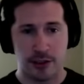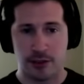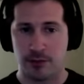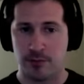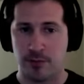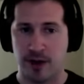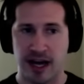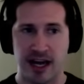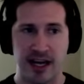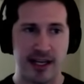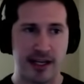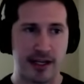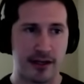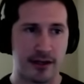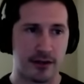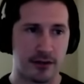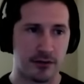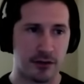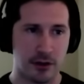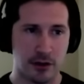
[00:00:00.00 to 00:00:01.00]
you're
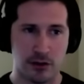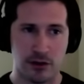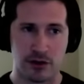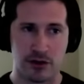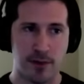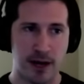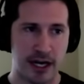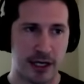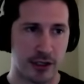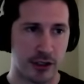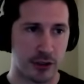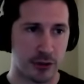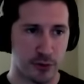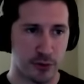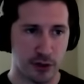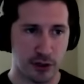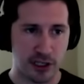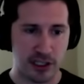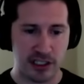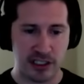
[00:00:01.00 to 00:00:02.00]
buying those perishable
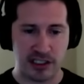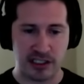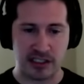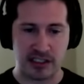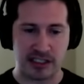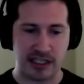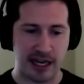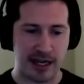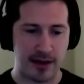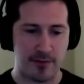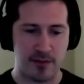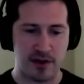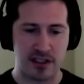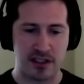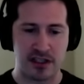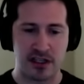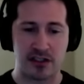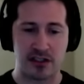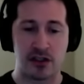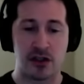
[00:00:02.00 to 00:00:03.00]
goods to stay in
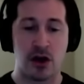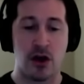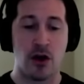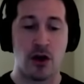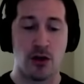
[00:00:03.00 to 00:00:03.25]
business,